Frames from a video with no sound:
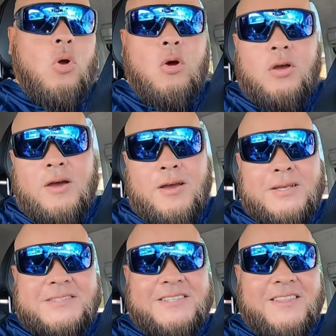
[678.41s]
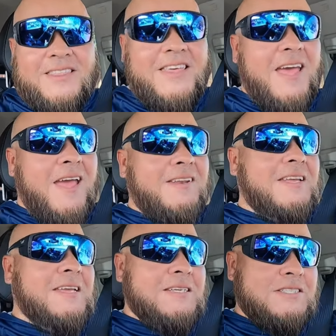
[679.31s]
Well, guys, that
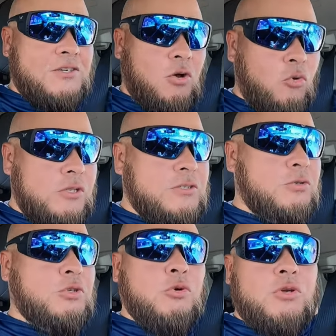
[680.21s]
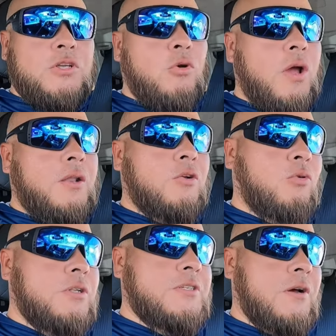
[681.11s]
is going to do it. You know, I had a
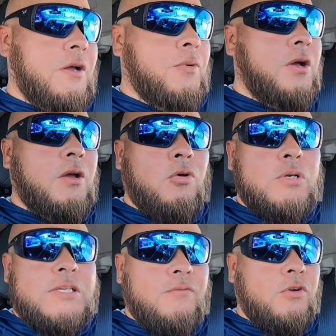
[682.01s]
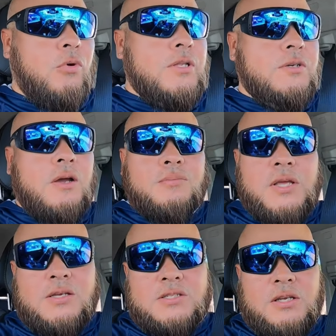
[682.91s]
great time. I always have a great time.
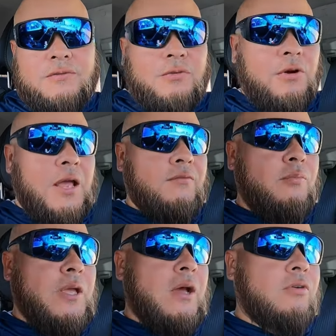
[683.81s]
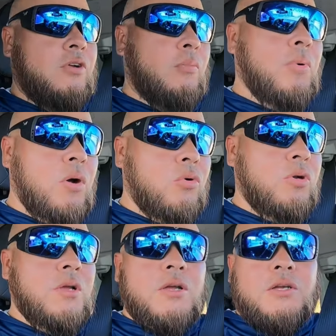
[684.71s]
Thanks, Steve, for having me out on your boat.
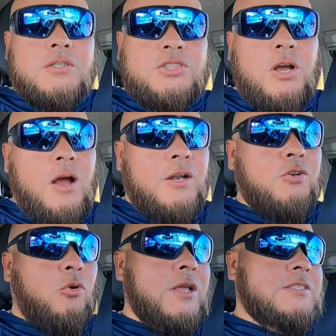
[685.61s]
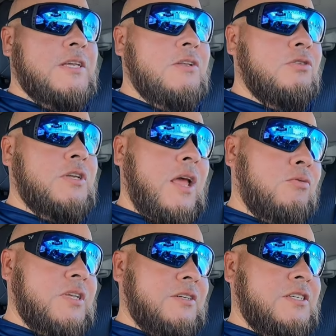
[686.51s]
John, great seeing you. Today
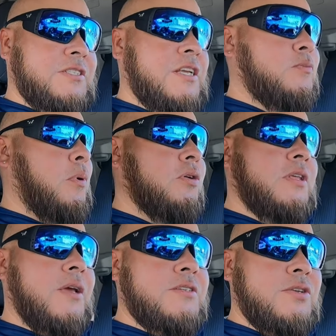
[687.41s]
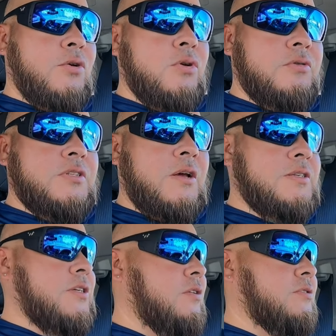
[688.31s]
was actually Steve's birthday, so it was
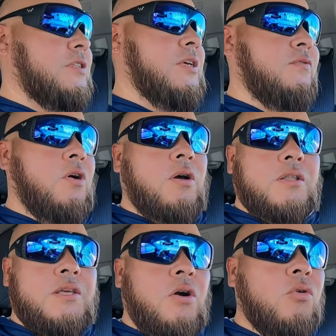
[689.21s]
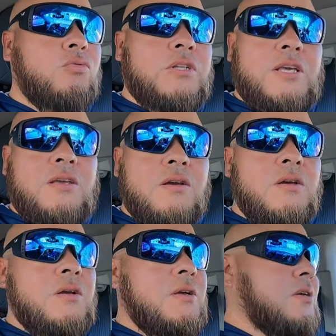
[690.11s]
nice. You know, Steve caught the only
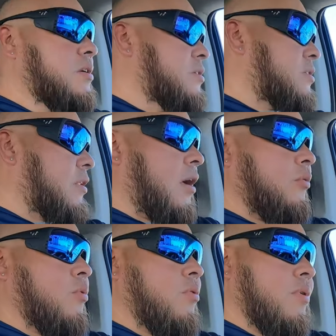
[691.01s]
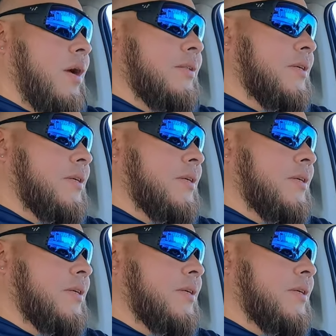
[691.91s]
slot. Well, I